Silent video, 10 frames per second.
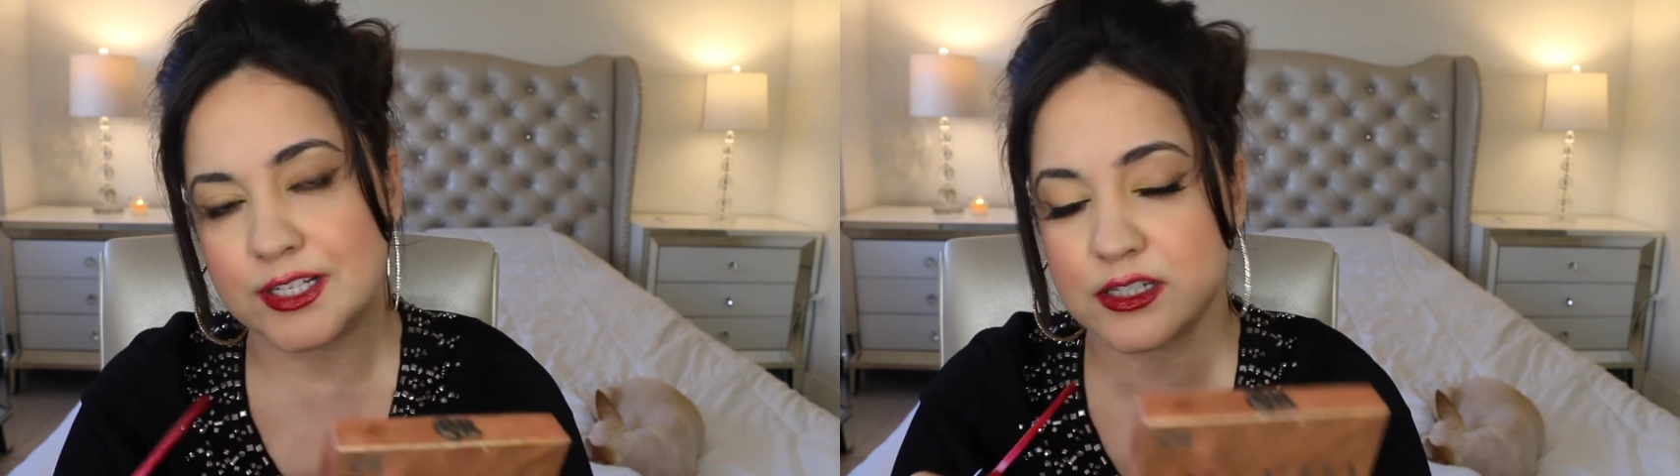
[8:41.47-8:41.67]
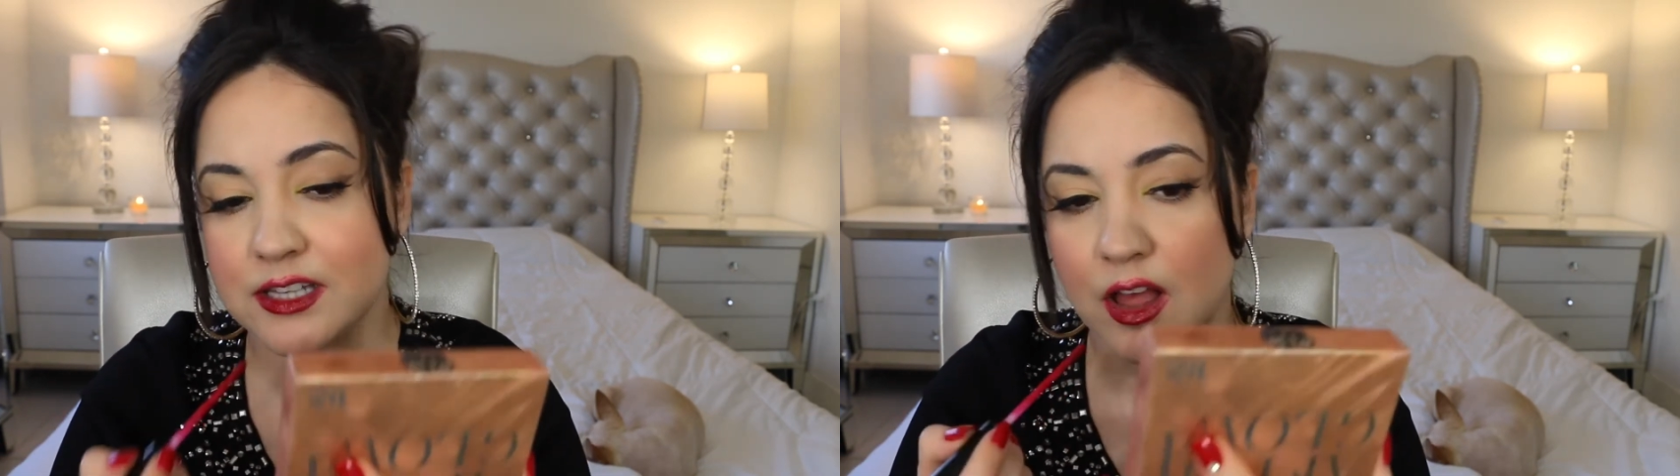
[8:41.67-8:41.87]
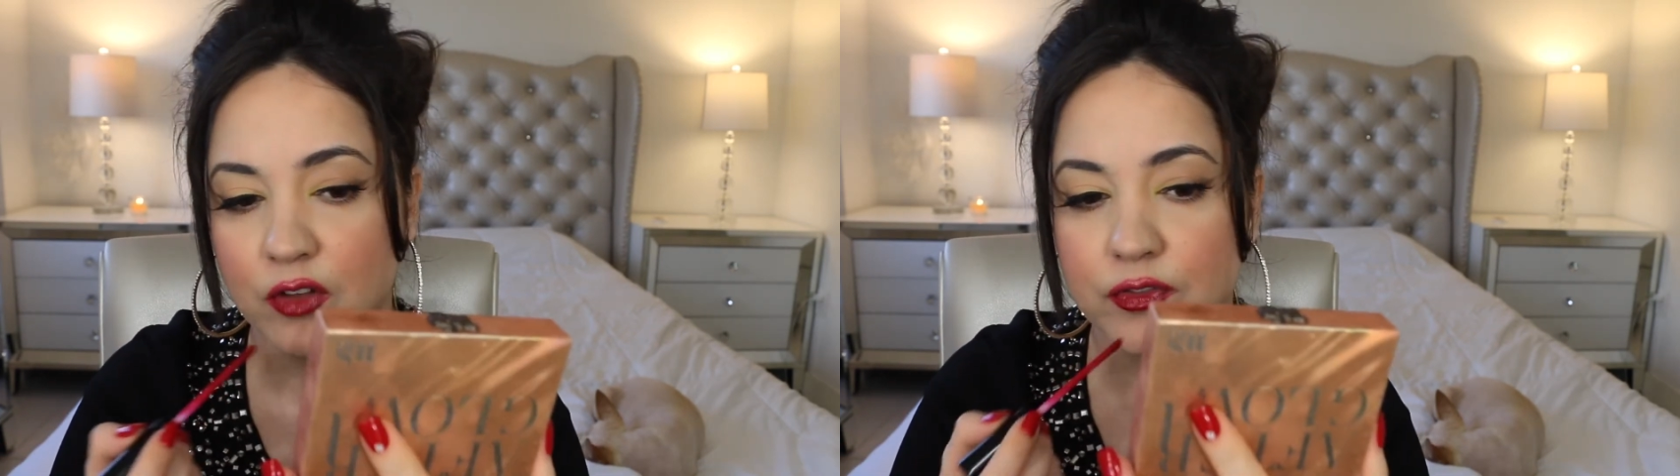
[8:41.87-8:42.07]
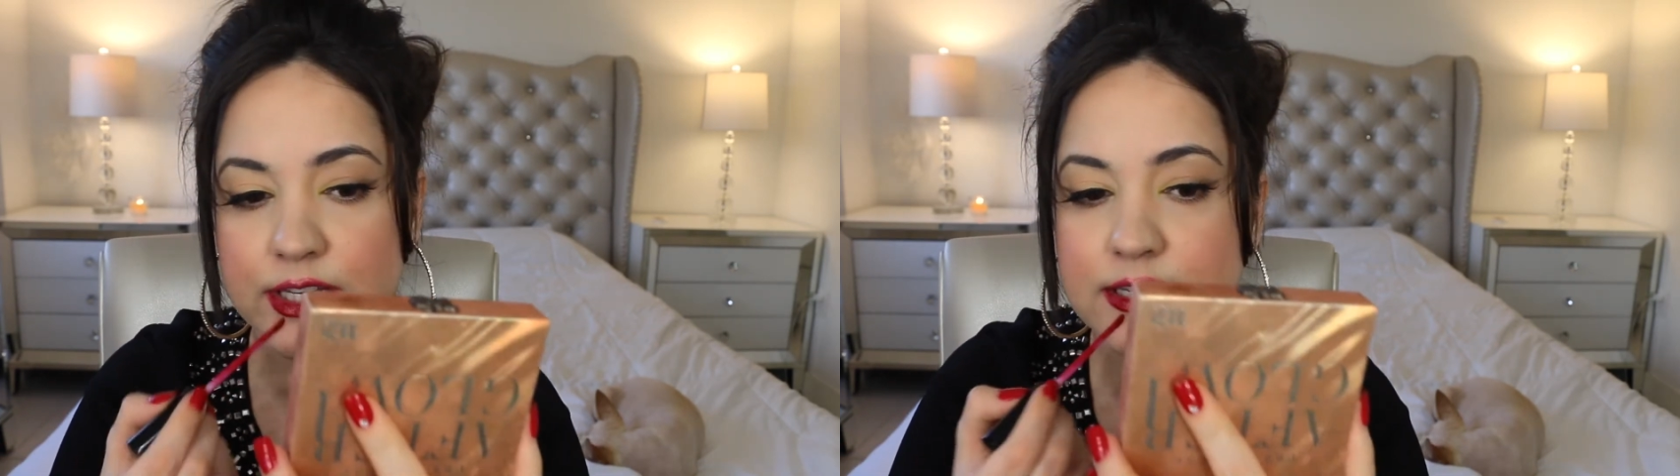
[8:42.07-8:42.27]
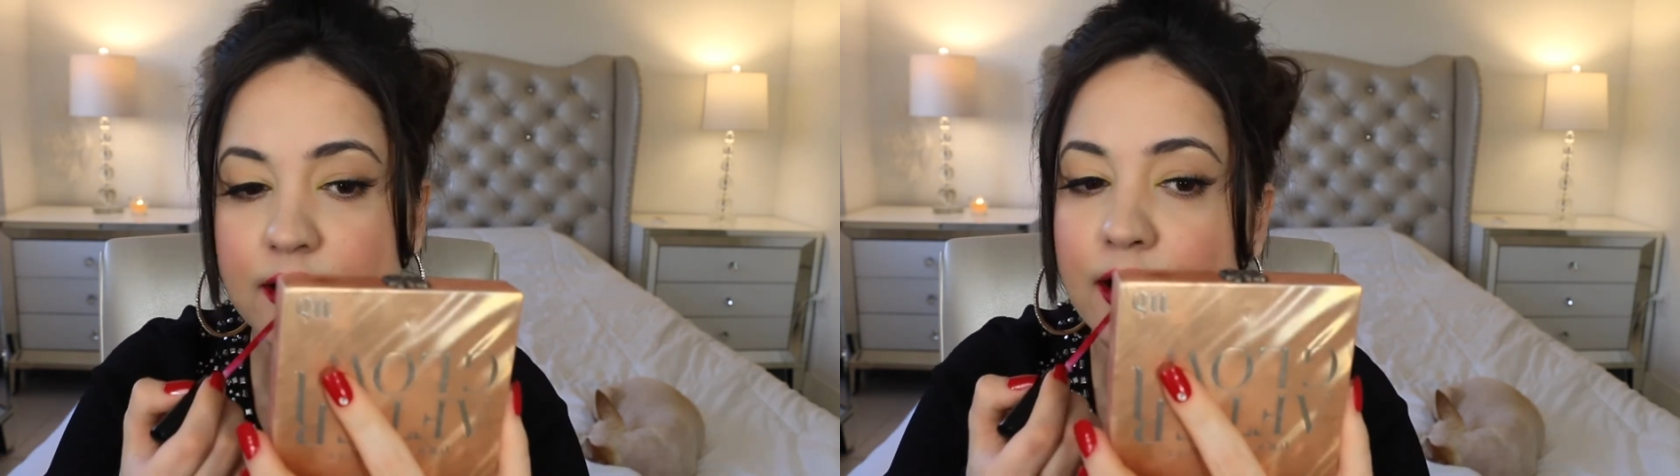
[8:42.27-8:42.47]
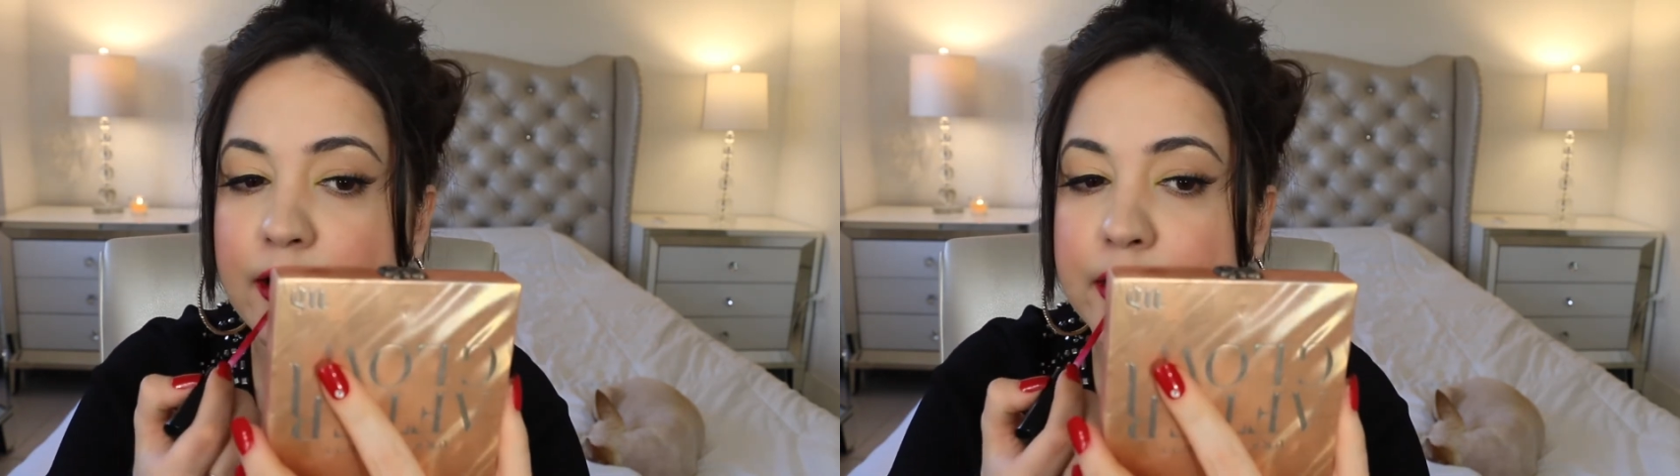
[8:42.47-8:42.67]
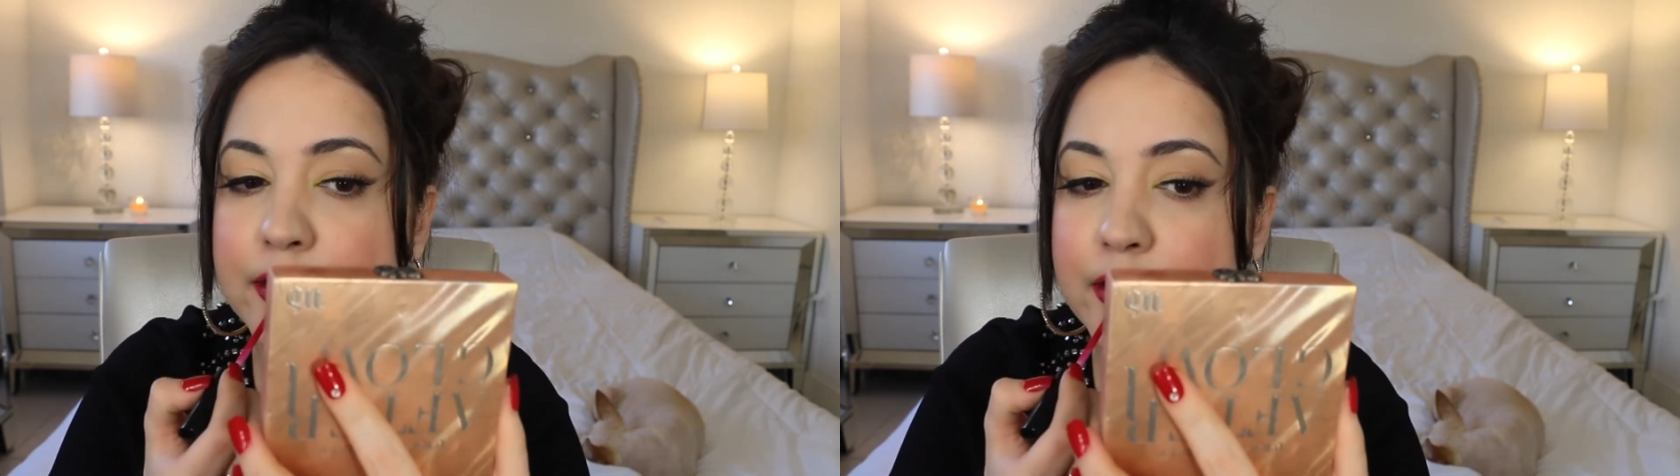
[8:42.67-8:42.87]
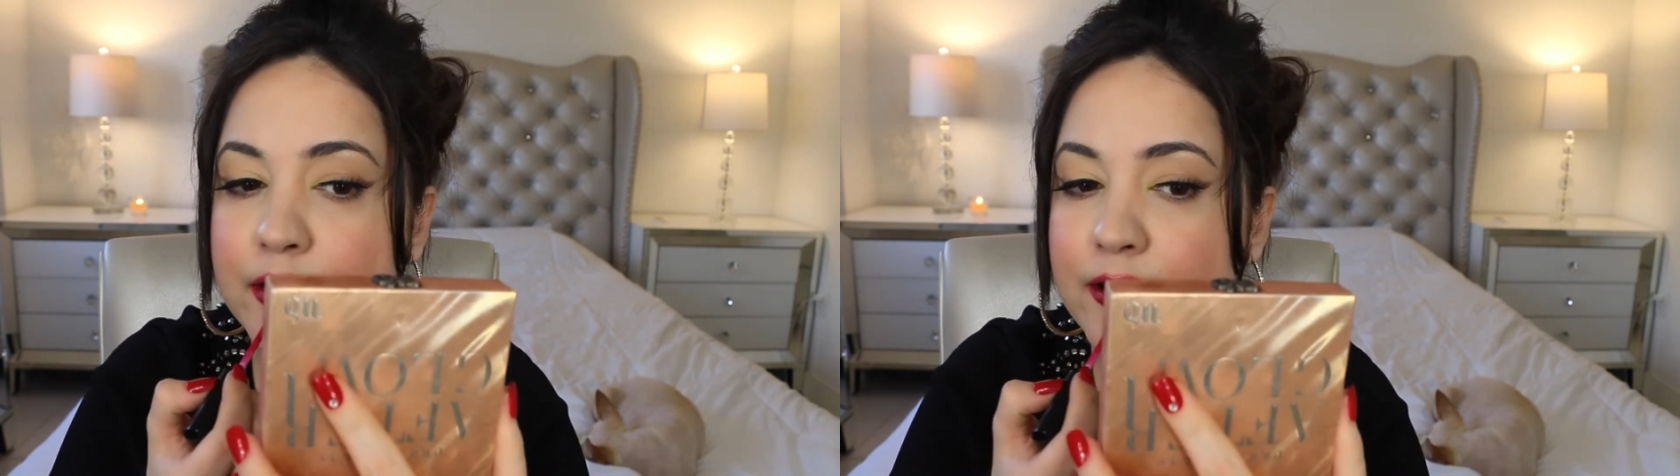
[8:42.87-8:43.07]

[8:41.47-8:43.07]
itself is a guide.